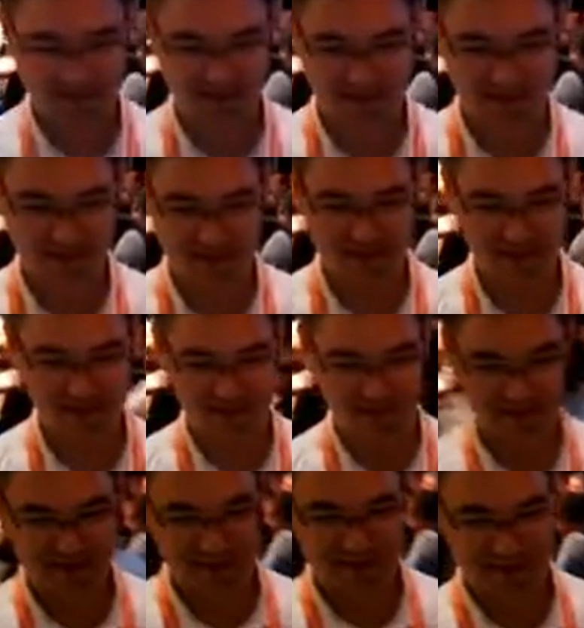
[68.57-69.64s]

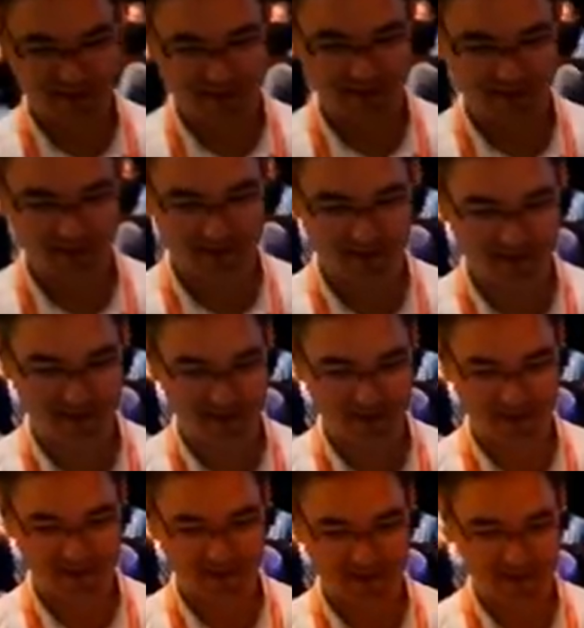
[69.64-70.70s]
[no speech]